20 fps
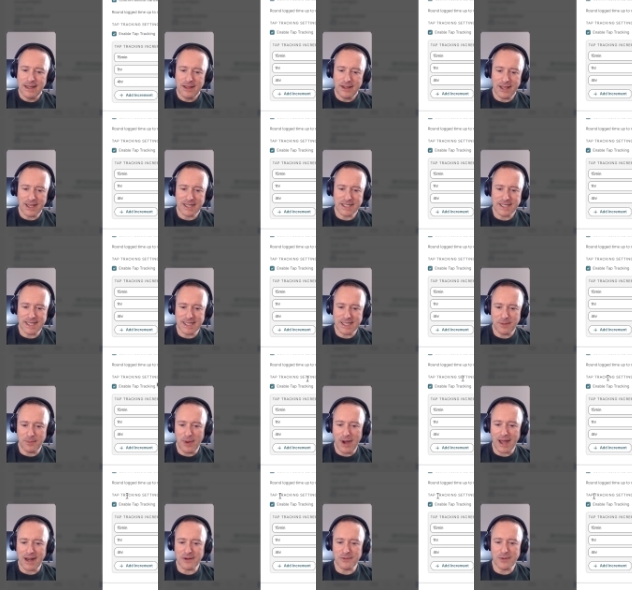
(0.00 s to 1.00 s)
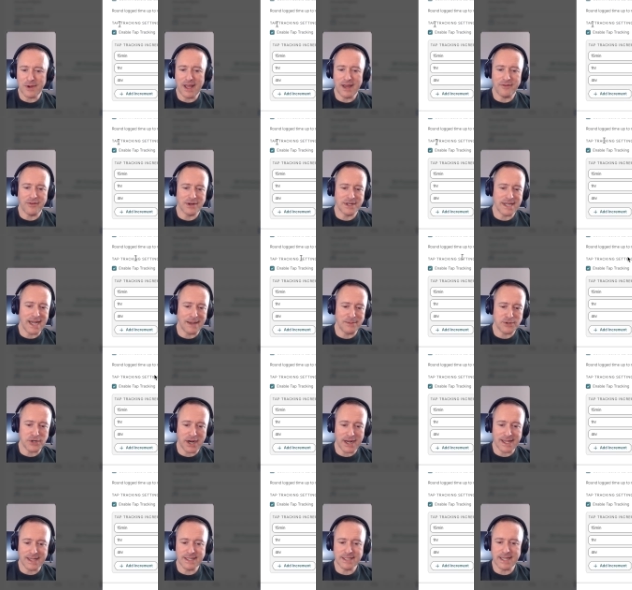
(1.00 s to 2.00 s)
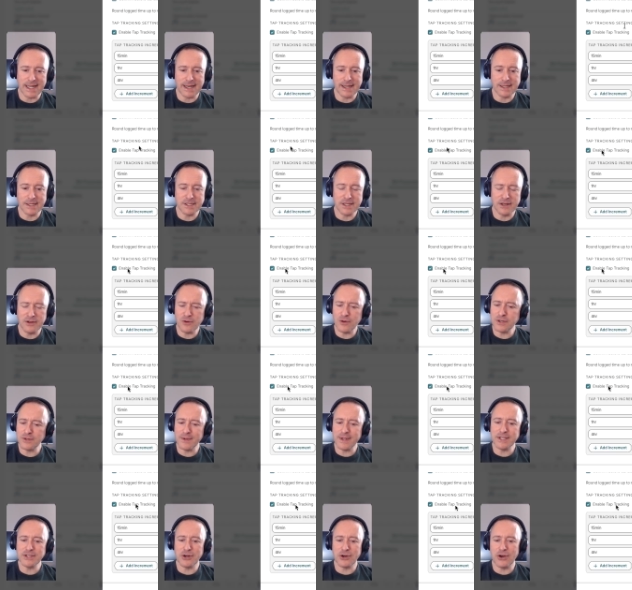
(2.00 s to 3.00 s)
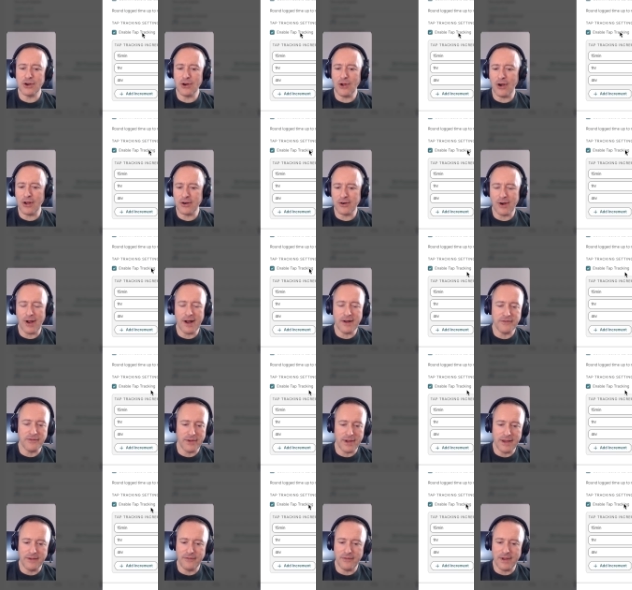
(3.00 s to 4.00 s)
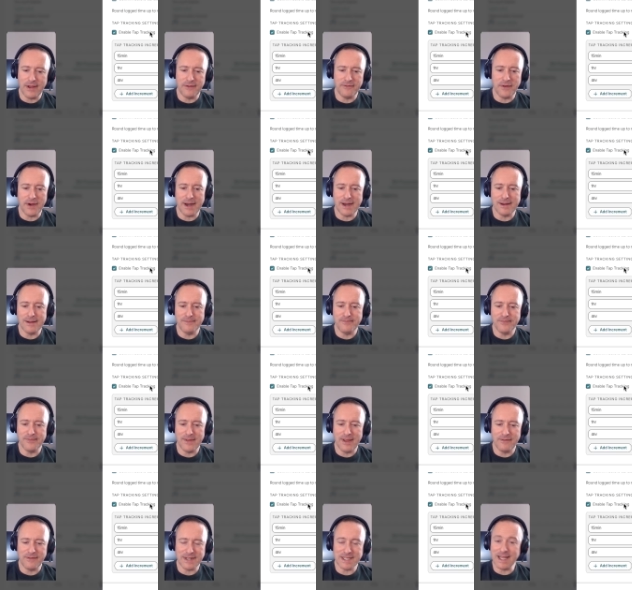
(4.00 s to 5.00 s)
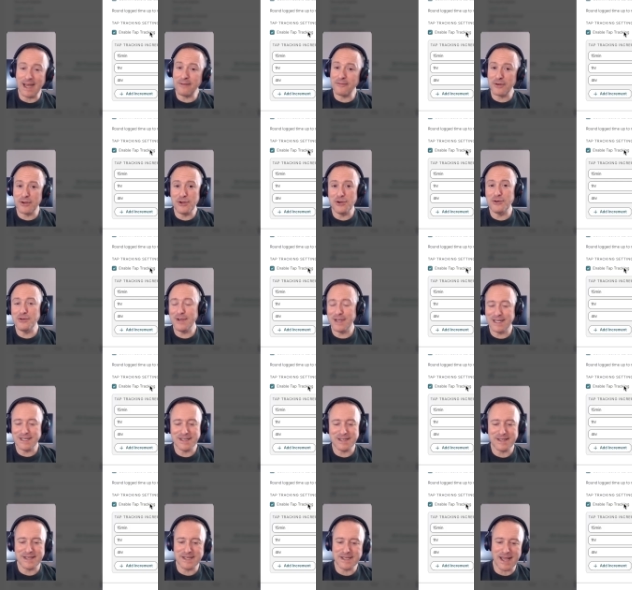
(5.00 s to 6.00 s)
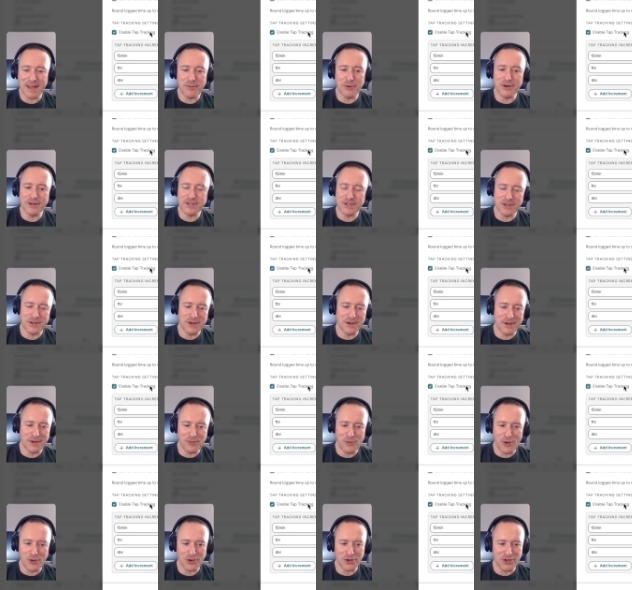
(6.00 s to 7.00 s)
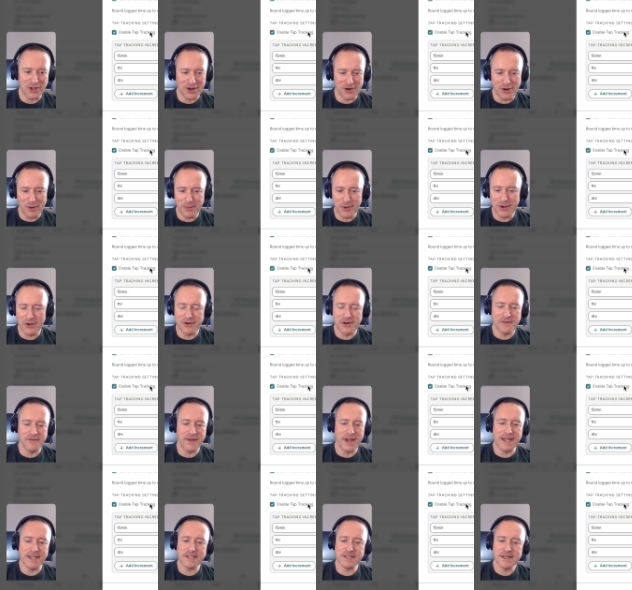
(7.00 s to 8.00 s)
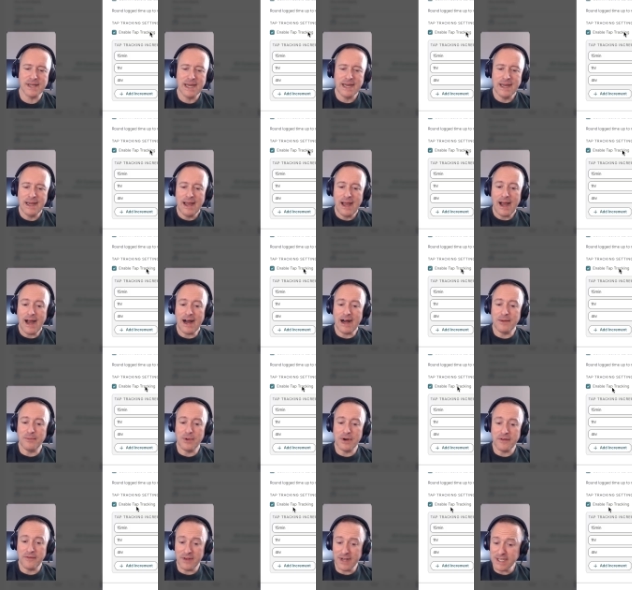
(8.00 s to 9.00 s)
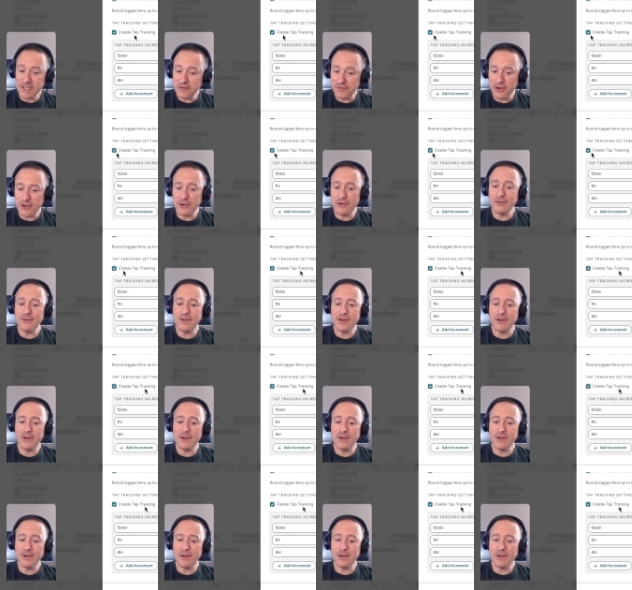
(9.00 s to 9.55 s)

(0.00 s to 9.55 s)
you can see at the bottom we have our tap tracking settings, and of course we can turn it on or off. If it's not for you, you can just disable it so it won't clutter up your interface. But if it is for you,